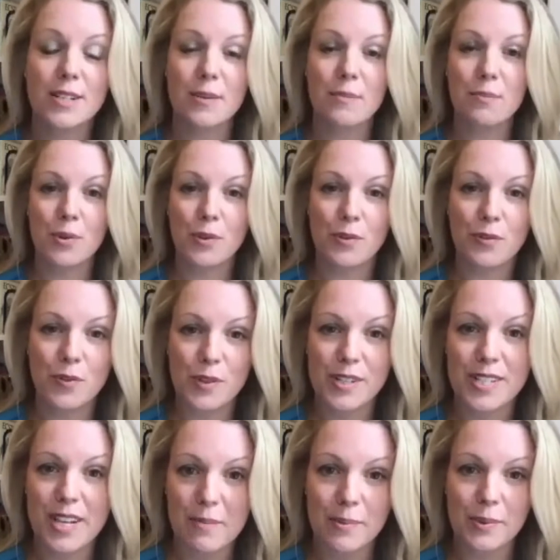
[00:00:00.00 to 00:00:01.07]
a beautiful
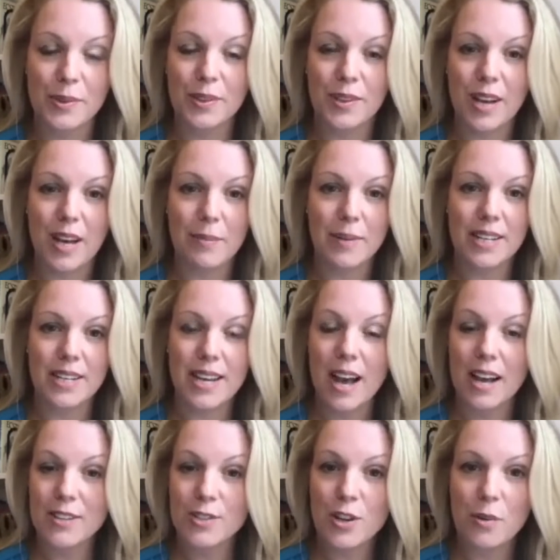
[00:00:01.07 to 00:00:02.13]
example. I mean,
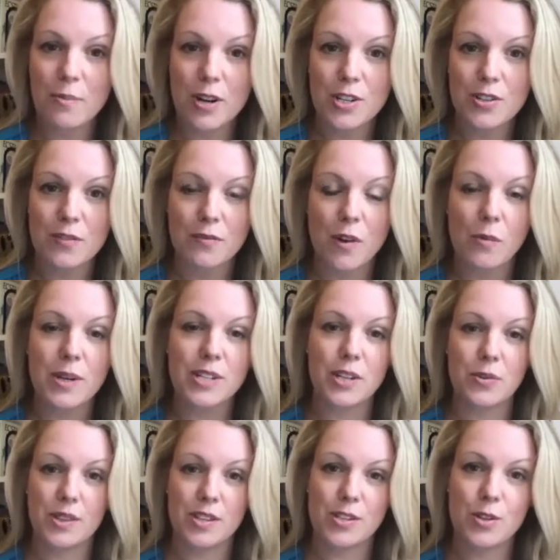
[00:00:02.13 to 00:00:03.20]
yeah, so much of what we
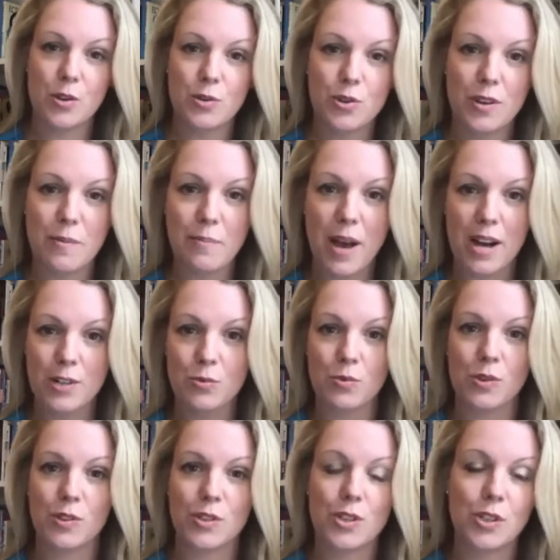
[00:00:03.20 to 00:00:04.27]
do in the social impact
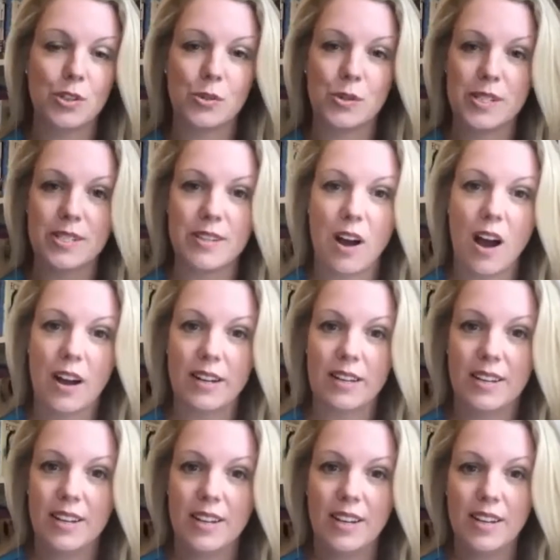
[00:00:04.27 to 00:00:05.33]
world too is not,
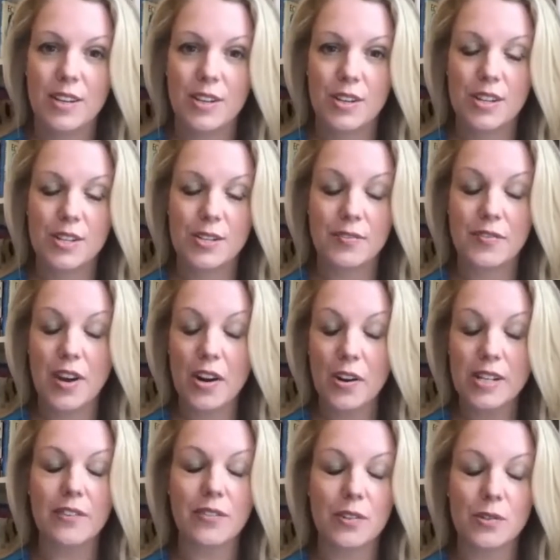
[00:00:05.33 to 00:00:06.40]
it's
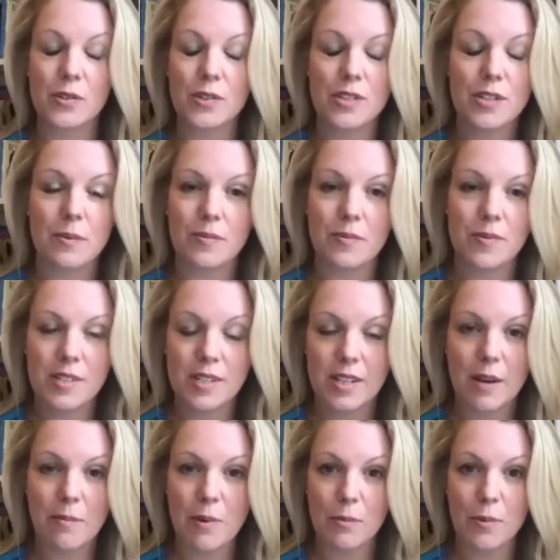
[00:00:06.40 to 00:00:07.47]
very difficult to
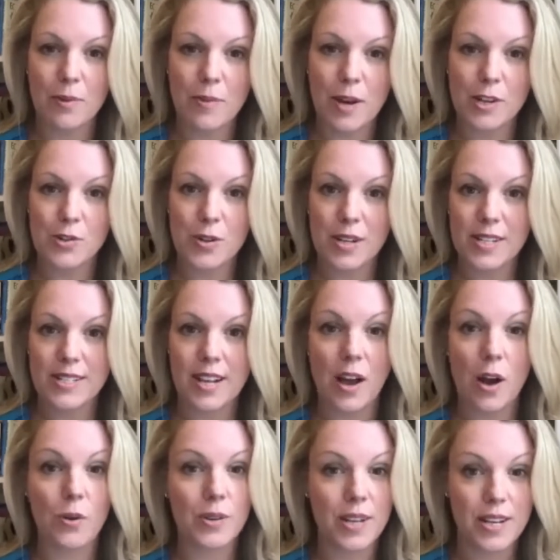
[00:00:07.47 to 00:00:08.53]
come up with metrics that,
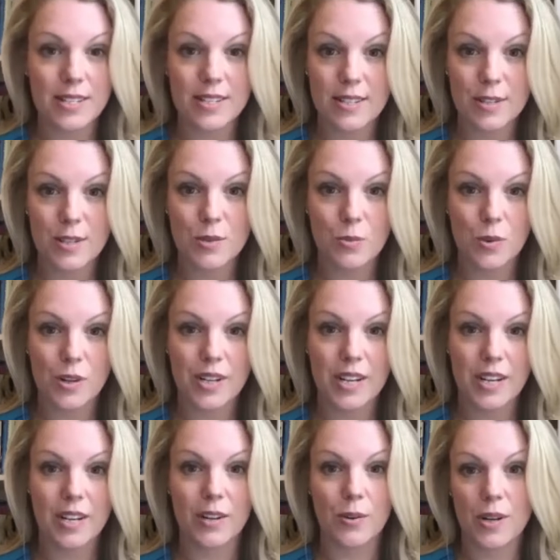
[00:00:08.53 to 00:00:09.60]
oh yes, this is
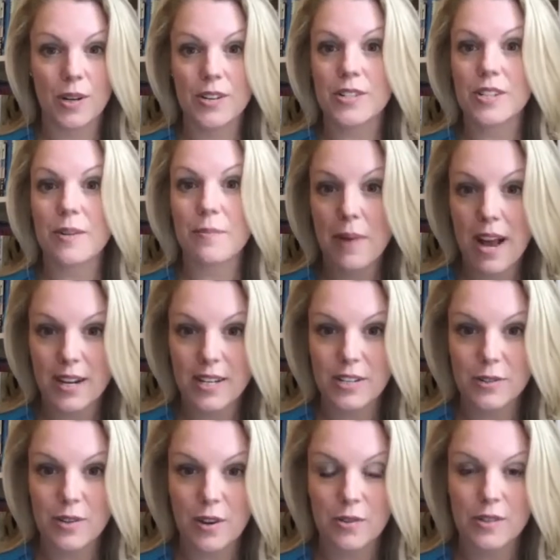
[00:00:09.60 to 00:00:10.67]
working, or here's the impact,
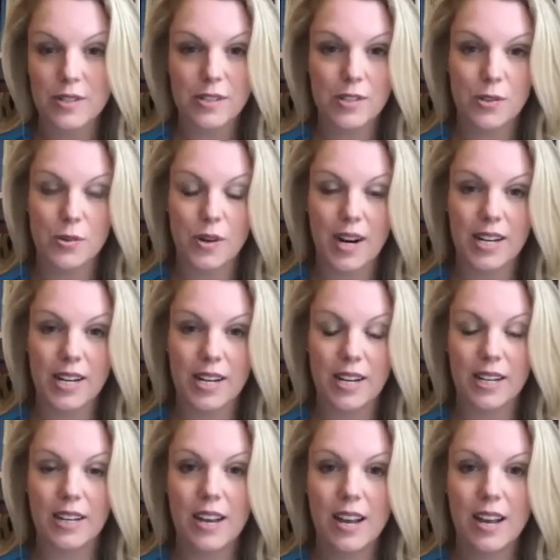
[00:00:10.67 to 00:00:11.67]
you know, this is creating.